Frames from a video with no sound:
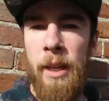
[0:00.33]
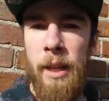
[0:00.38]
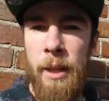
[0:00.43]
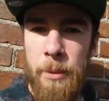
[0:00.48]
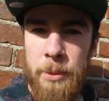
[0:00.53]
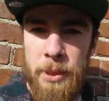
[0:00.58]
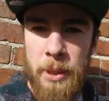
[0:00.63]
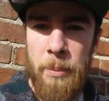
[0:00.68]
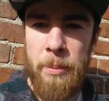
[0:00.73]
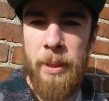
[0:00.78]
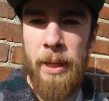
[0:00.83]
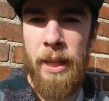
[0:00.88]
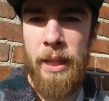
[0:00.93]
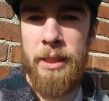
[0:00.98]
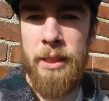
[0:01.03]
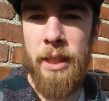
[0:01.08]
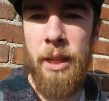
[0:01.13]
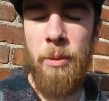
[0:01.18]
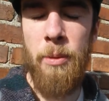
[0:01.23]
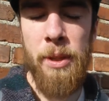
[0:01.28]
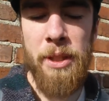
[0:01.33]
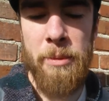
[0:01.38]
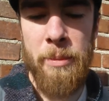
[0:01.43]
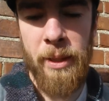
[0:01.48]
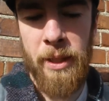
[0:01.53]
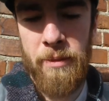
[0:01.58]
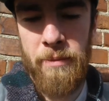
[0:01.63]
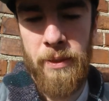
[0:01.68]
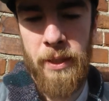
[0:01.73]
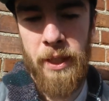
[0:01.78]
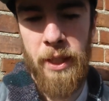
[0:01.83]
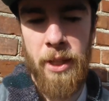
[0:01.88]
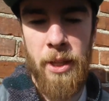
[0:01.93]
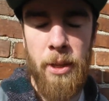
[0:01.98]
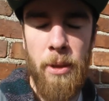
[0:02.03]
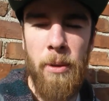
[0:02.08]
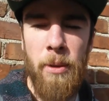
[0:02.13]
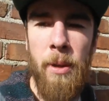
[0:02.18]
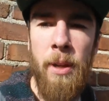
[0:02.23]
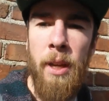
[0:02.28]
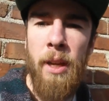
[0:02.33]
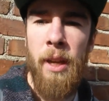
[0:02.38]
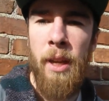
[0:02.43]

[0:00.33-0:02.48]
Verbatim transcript: Hey, what's up guys? I wanted to make a video